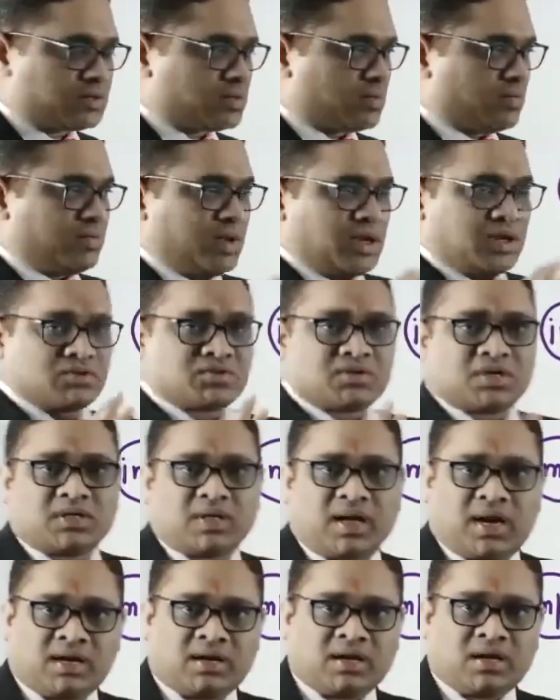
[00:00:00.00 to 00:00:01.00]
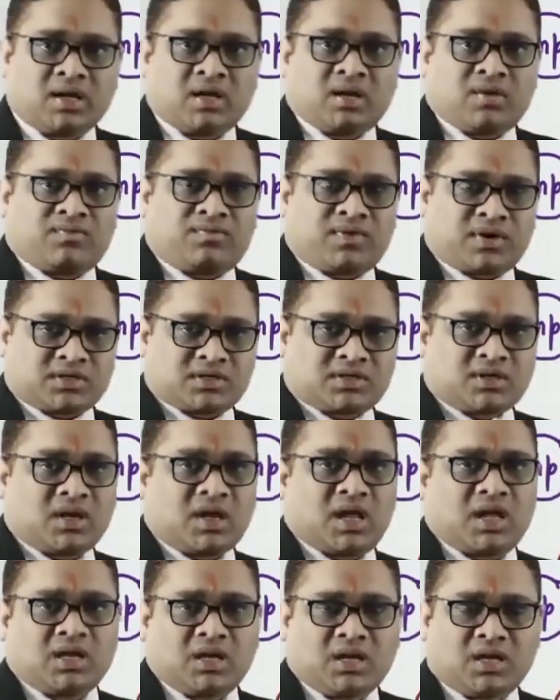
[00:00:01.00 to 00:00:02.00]
So mean to say that functional
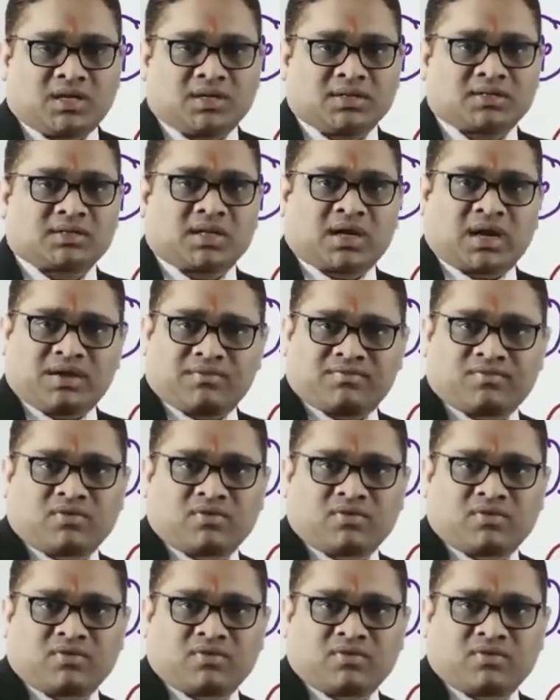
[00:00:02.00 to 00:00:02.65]
allele is derived